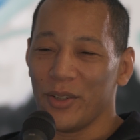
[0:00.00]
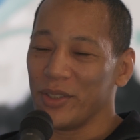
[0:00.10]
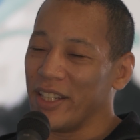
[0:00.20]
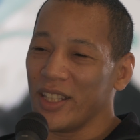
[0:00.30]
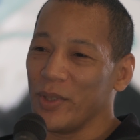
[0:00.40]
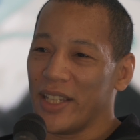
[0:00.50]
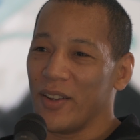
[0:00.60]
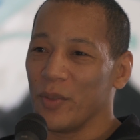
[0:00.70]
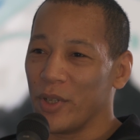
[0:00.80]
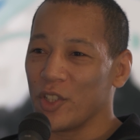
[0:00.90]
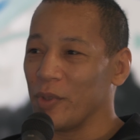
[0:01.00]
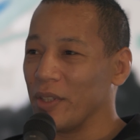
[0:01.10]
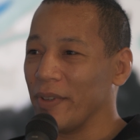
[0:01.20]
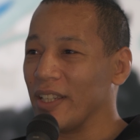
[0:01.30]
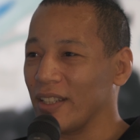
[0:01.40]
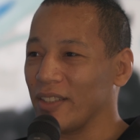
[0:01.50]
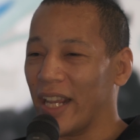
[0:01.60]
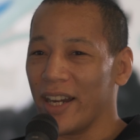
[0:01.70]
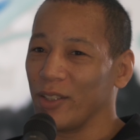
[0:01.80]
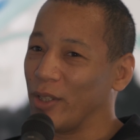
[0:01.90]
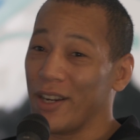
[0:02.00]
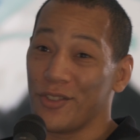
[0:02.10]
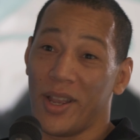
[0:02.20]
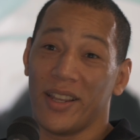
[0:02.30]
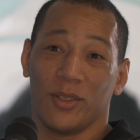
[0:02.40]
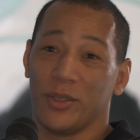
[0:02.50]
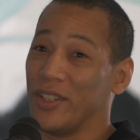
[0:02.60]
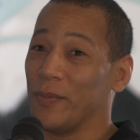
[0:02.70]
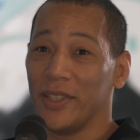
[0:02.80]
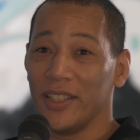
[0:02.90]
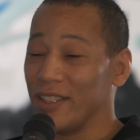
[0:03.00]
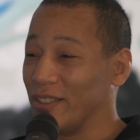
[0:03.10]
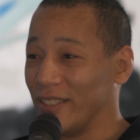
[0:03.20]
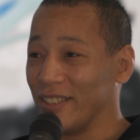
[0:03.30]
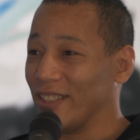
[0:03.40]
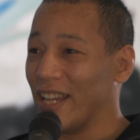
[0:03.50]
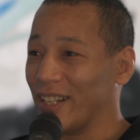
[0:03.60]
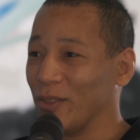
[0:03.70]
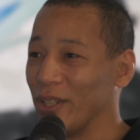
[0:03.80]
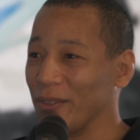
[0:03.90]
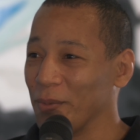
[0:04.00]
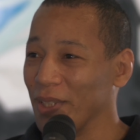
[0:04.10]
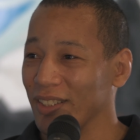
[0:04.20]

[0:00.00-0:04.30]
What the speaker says: They were taking me down and punching me in the face. And I was like, I got to learn how to triangle or something. This is not going to work for me.